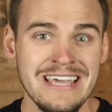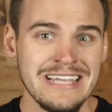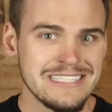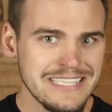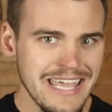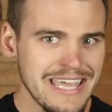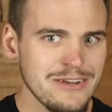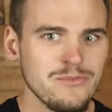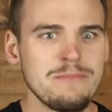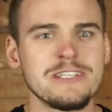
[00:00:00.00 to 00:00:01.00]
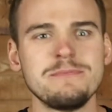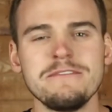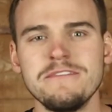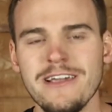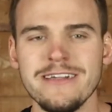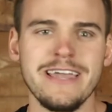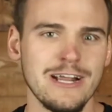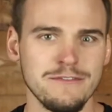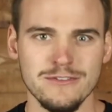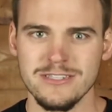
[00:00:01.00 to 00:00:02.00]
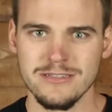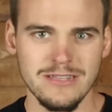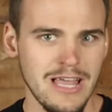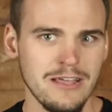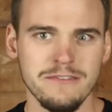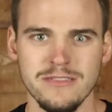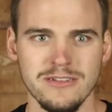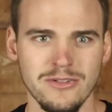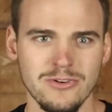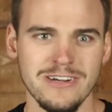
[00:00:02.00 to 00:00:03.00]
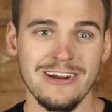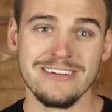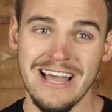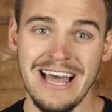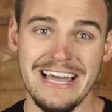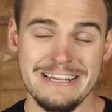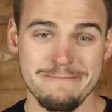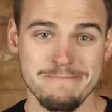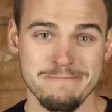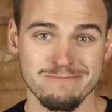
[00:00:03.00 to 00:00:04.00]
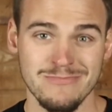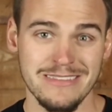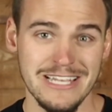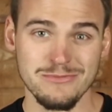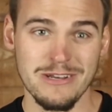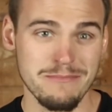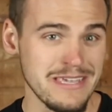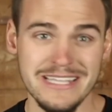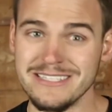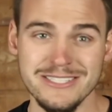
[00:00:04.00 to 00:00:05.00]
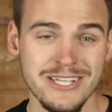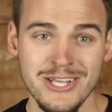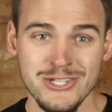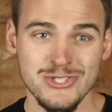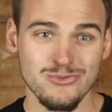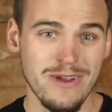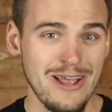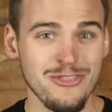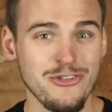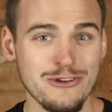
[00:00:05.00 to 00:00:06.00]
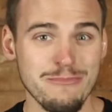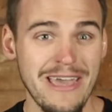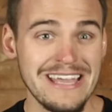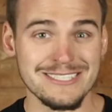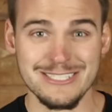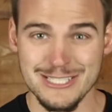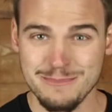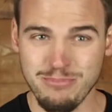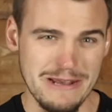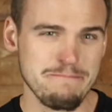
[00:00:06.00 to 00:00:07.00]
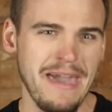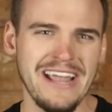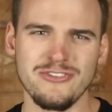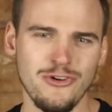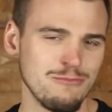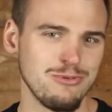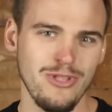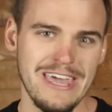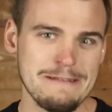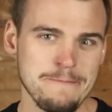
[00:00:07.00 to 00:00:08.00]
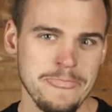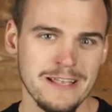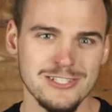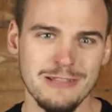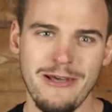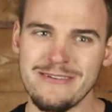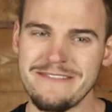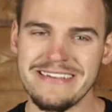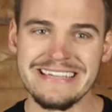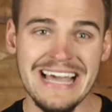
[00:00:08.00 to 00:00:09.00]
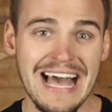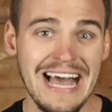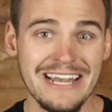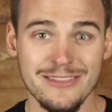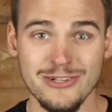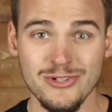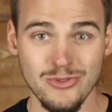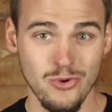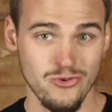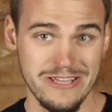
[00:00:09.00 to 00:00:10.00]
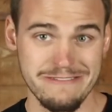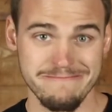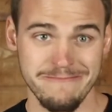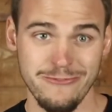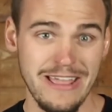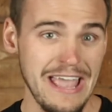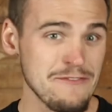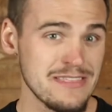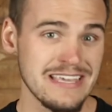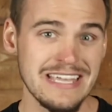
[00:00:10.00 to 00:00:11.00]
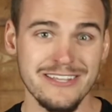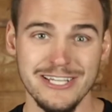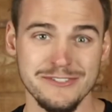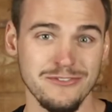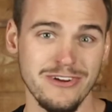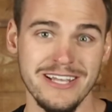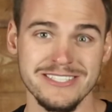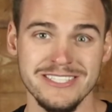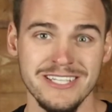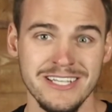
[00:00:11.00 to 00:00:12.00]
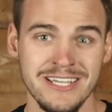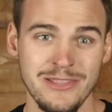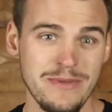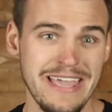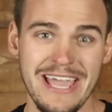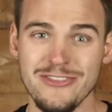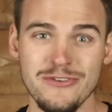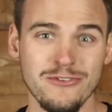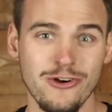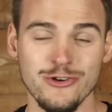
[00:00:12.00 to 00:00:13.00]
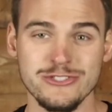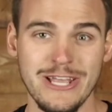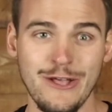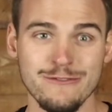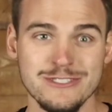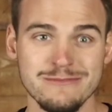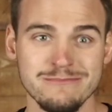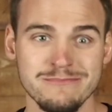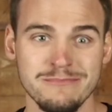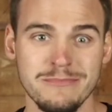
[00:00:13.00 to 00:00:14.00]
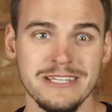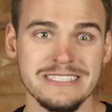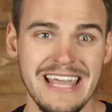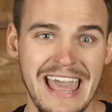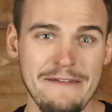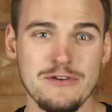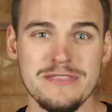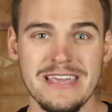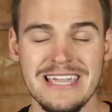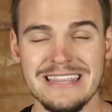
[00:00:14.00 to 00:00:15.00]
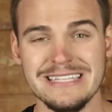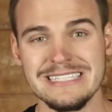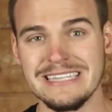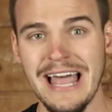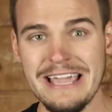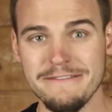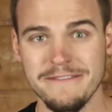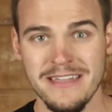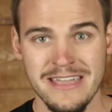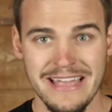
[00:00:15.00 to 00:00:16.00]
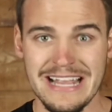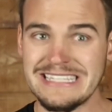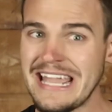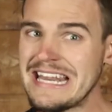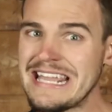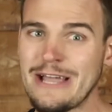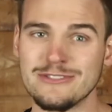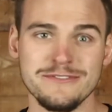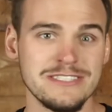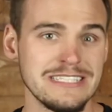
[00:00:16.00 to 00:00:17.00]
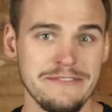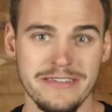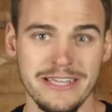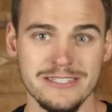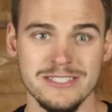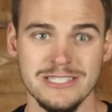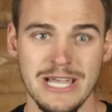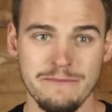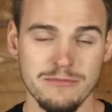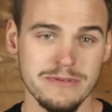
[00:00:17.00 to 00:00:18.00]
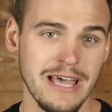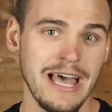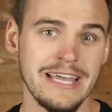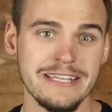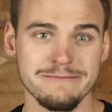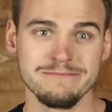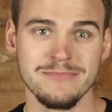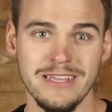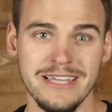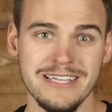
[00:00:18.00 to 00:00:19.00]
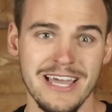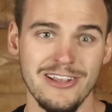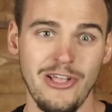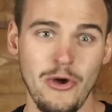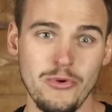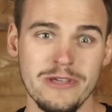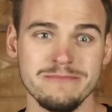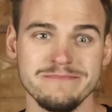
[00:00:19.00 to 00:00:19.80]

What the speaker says: Instead, we must be very careful to love the Lord our God. That's what it means to round third base and to sprint back to home plate. It's all about giving God the glory for everything He does for us that we can't do for ourselves. Because everything in this life that has any ounce of significance comes from God and God alone.